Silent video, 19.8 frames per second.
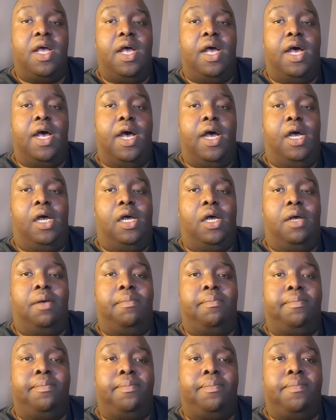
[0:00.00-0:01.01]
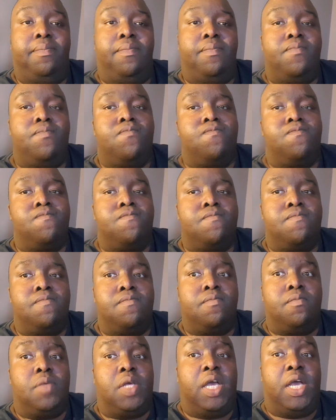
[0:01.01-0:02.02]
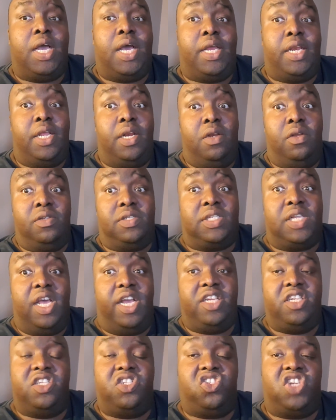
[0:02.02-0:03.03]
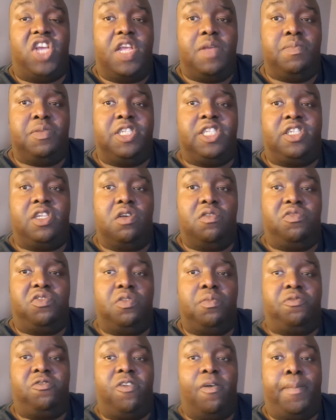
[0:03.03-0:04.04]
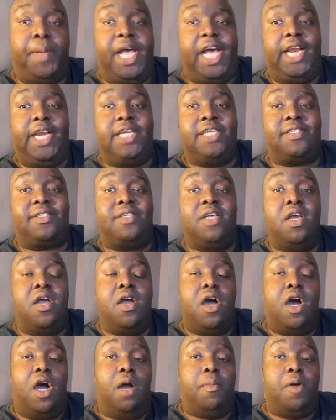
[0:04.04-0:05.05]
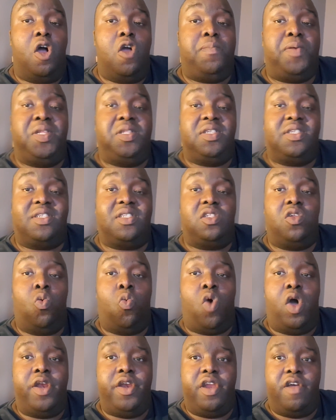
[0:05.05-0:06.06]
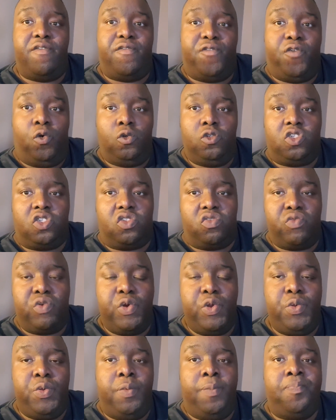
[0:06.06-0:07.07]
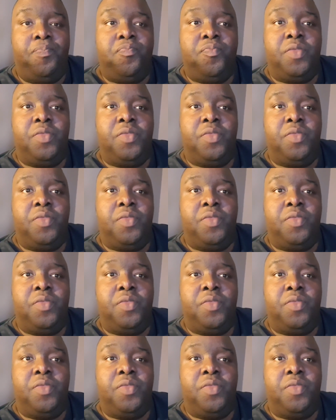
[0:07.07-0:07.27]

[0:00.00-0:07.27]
And it looks like this Chambers deal for Palace. I'm hoping this is the one that falls through.